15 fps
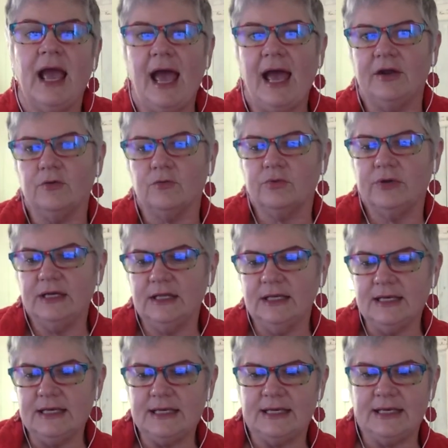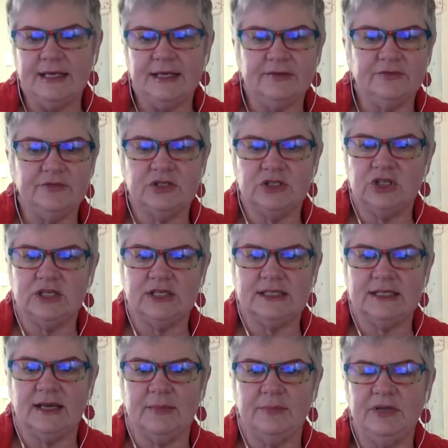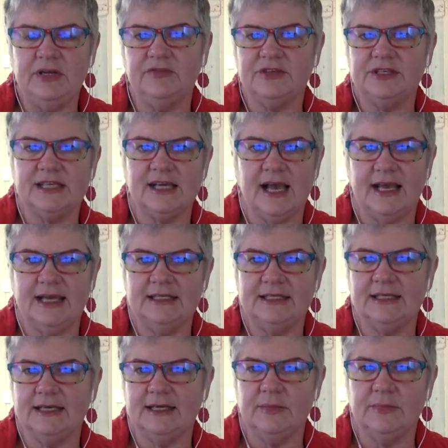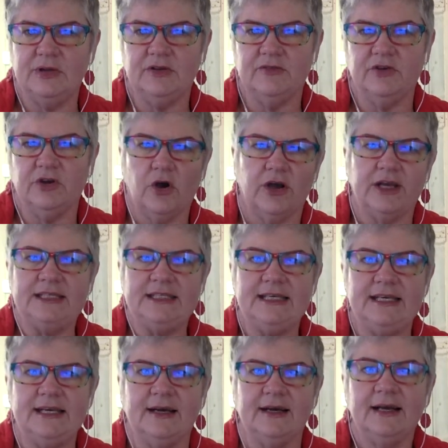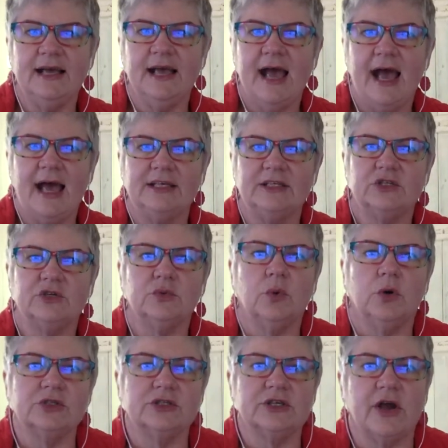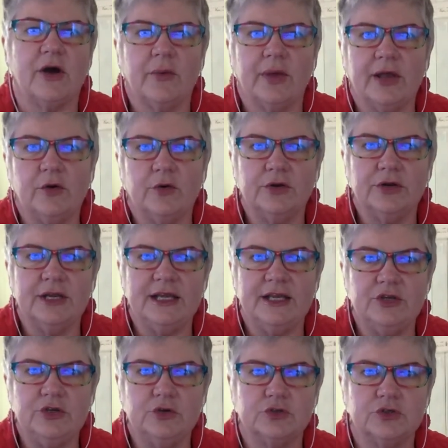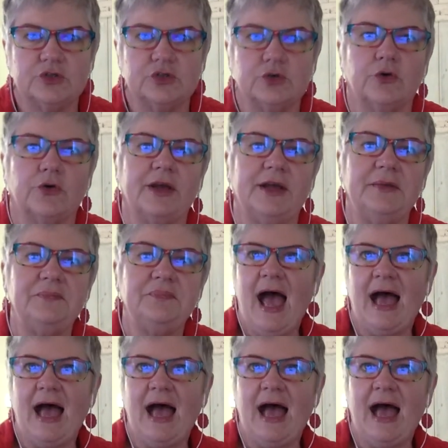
and it really gives just a bit of a taste and a bit of an idea as to what's going on in your story.